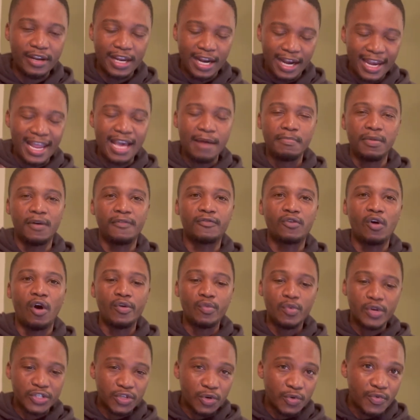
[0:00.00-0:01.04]
the Lamb of God
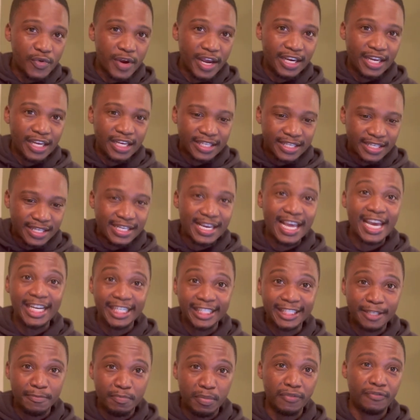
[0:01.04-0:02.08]
was already
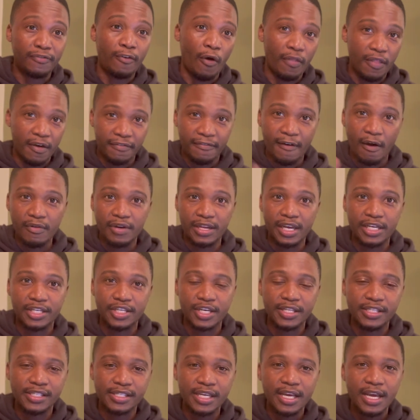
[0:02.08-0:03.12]
slain before the
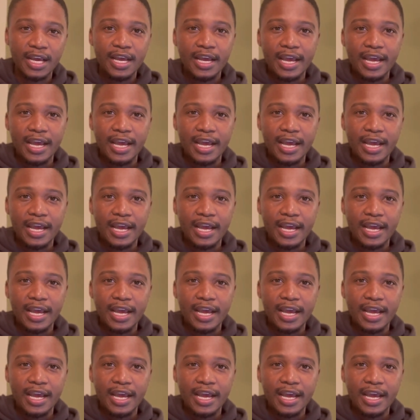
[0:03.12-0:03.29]
foundations.